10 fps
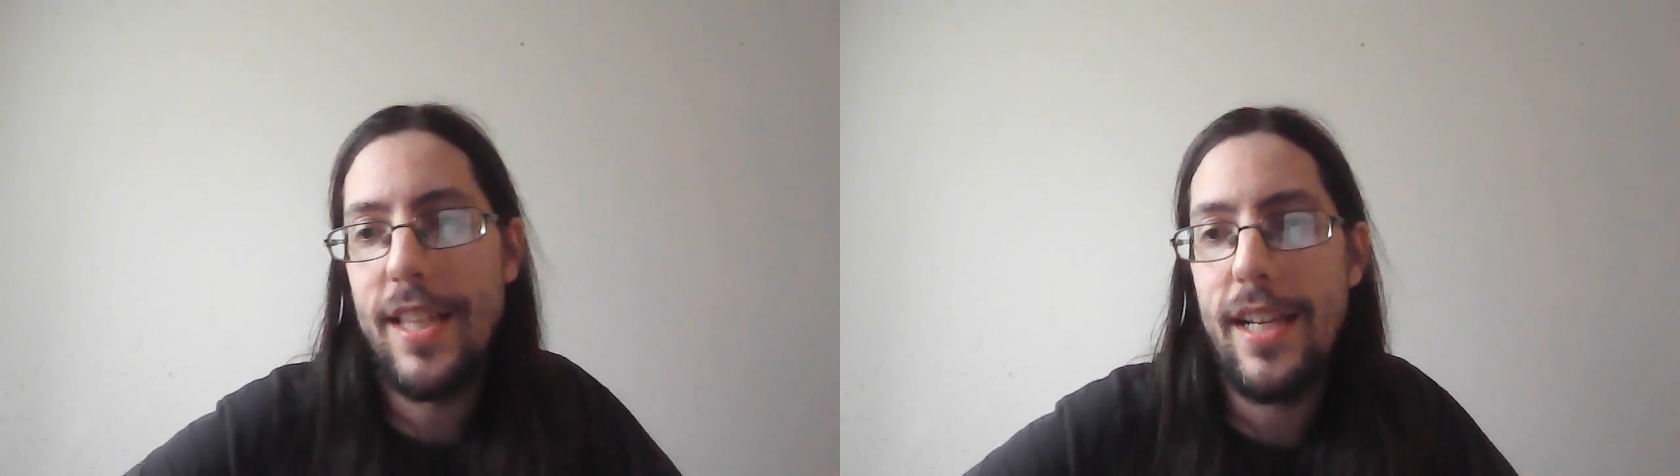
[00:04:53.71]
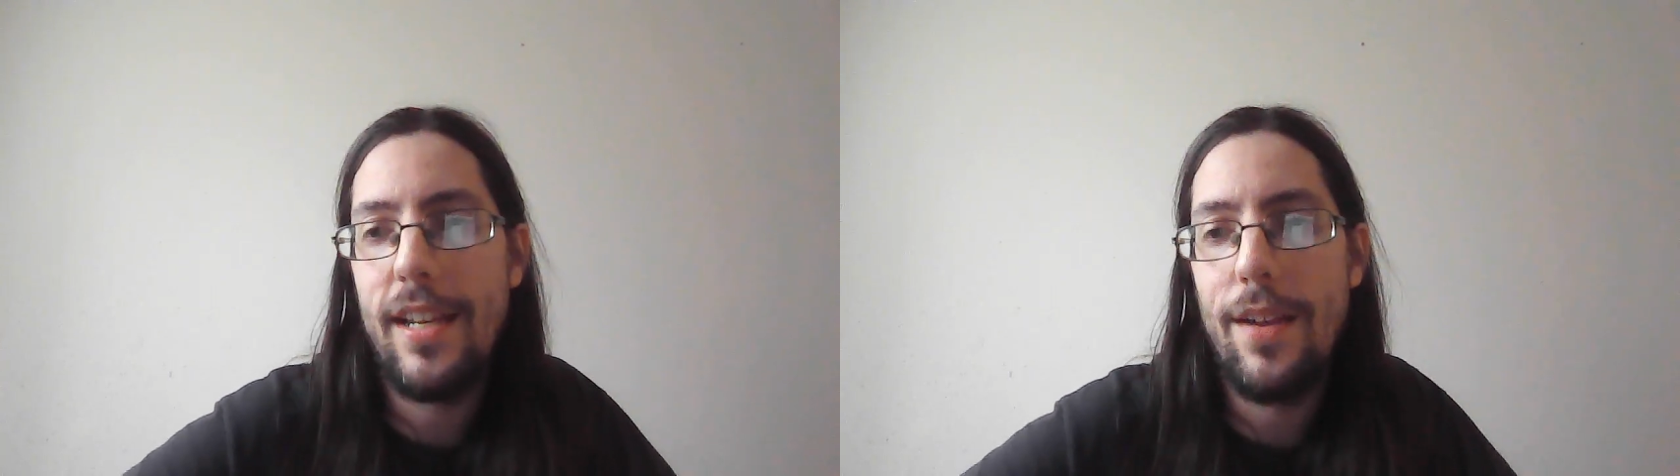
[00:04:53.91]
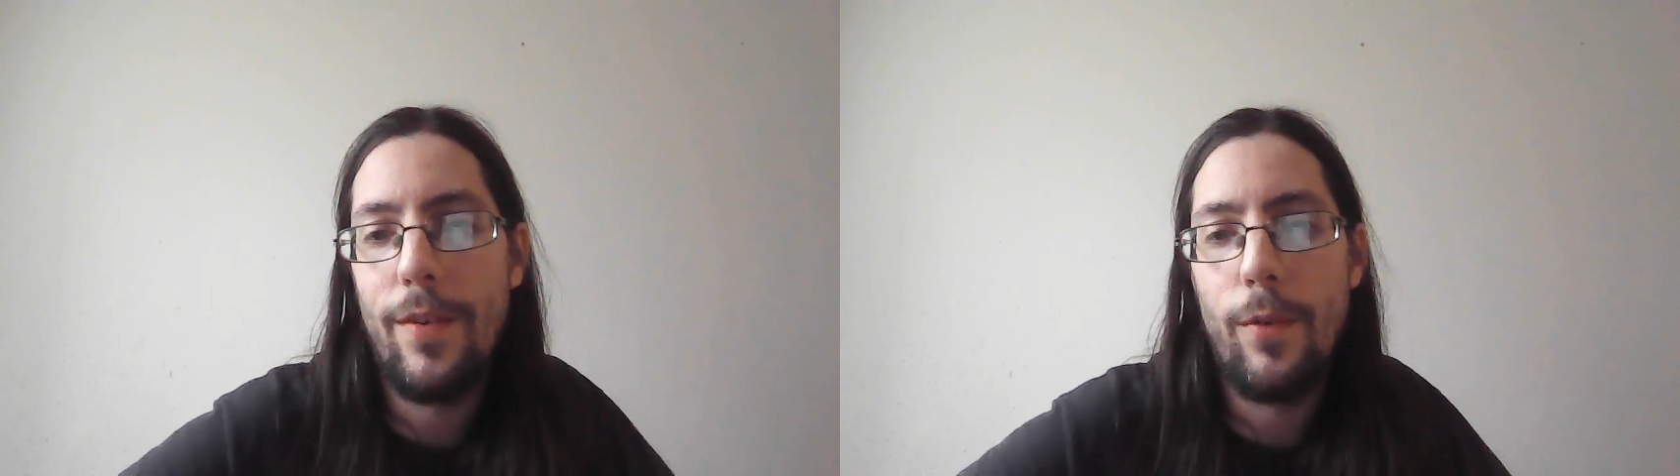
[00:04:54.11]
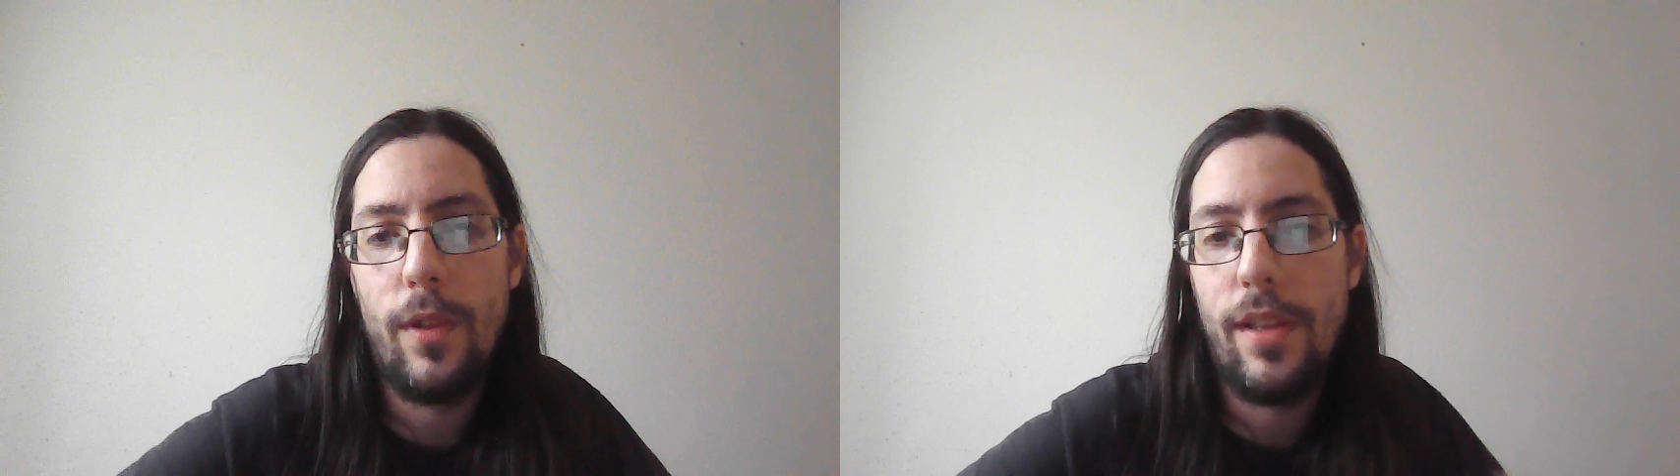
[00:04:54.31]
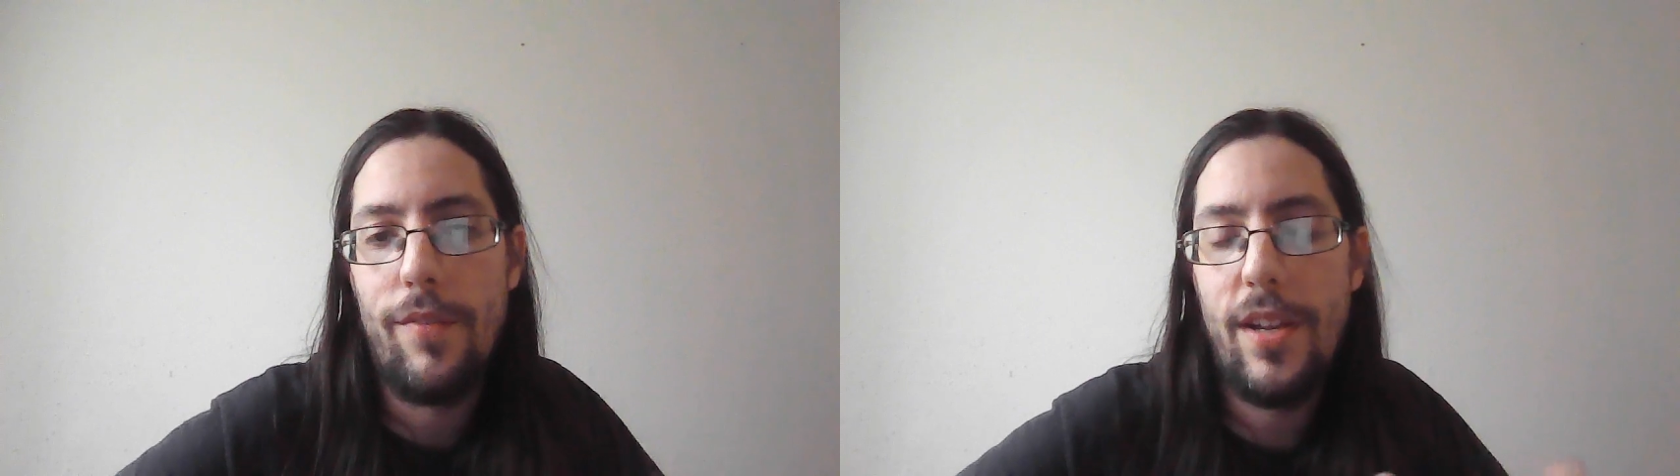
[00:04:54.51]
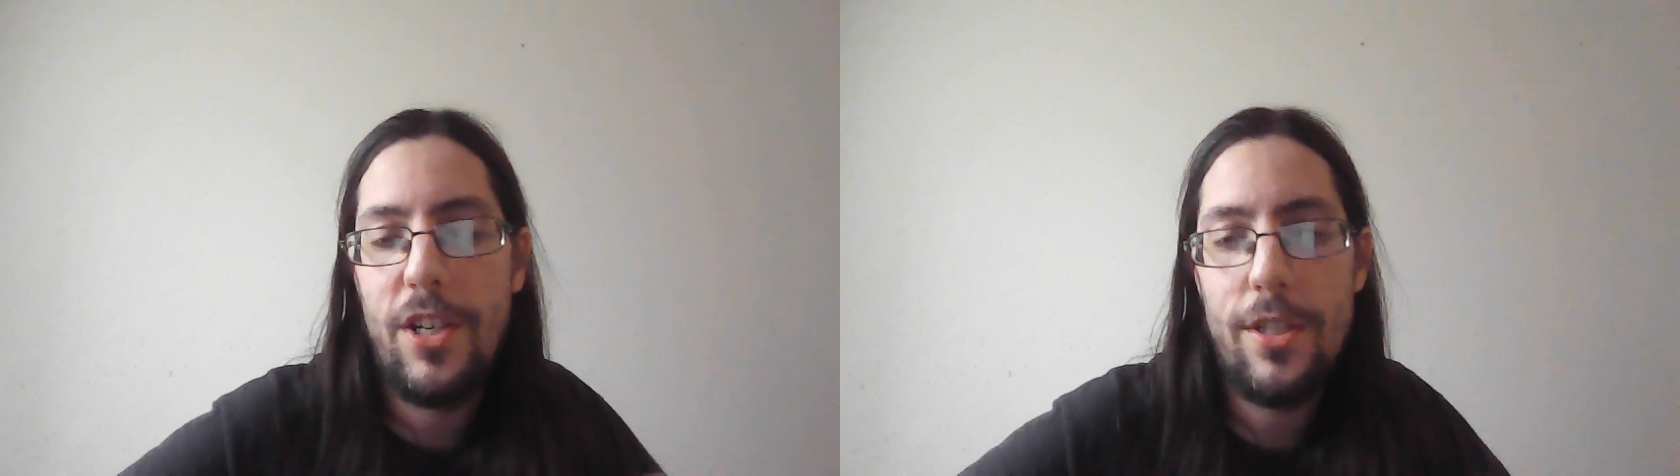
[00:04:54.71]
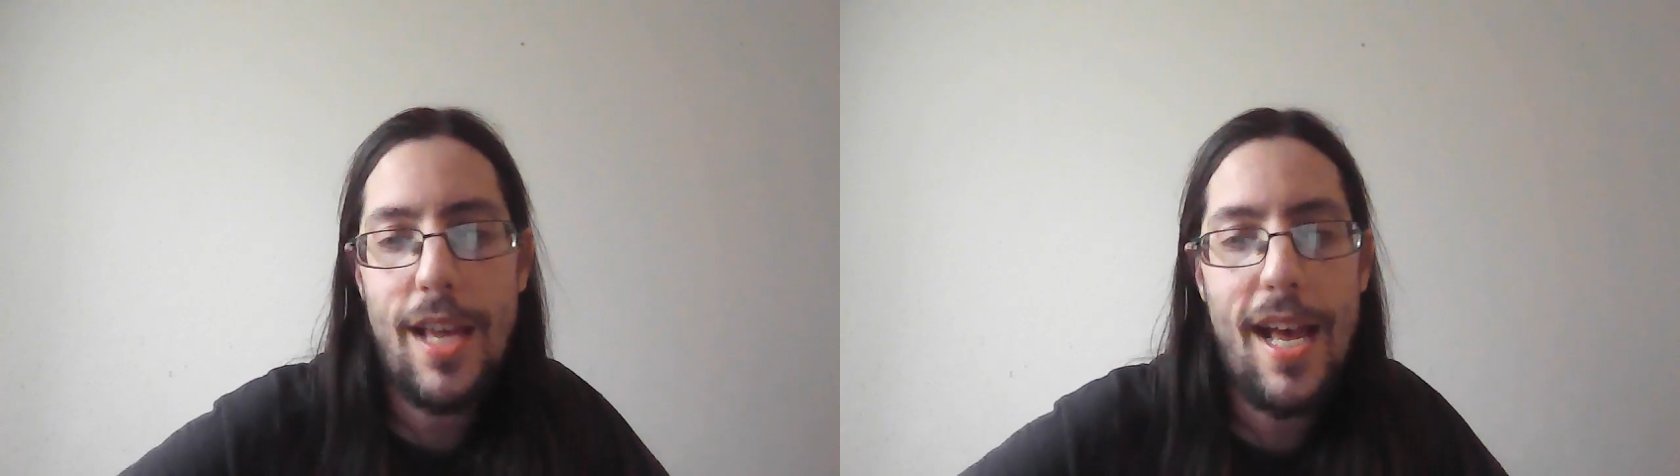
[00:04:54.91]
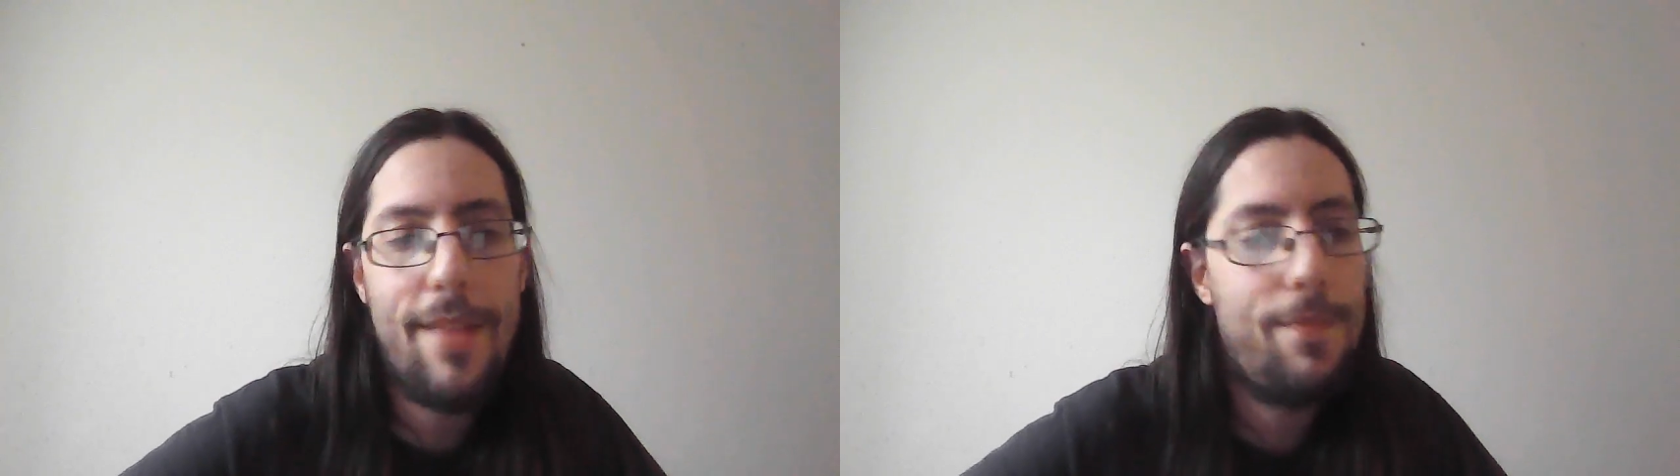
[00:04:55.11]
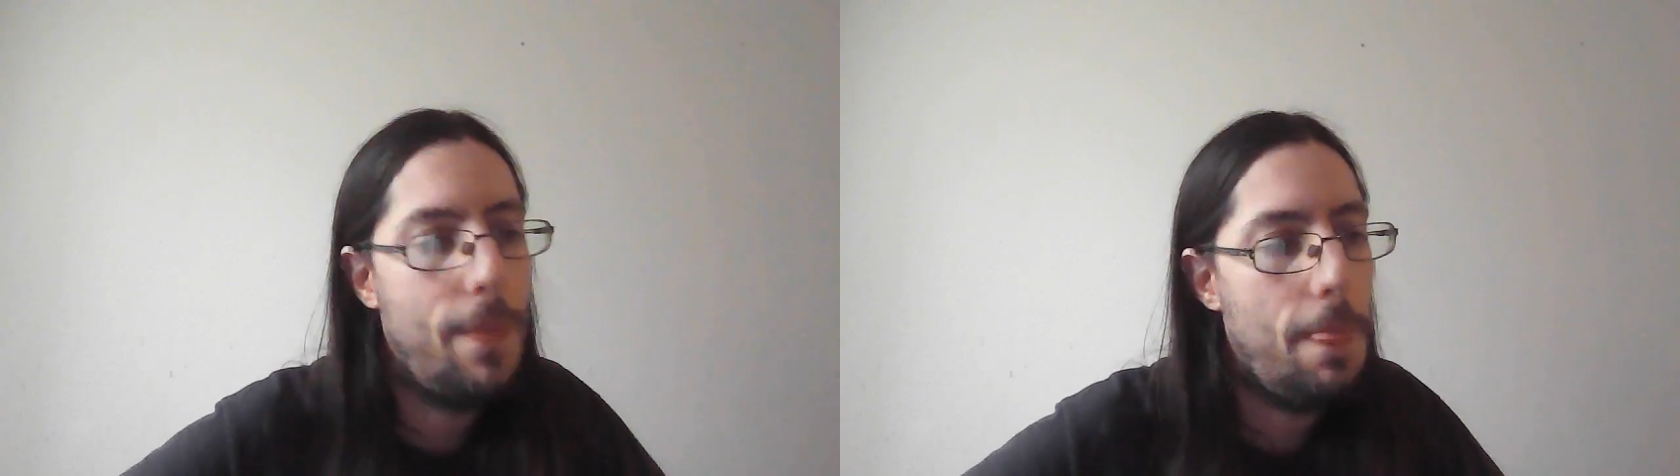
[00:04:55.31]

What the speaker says: that he never really finished that.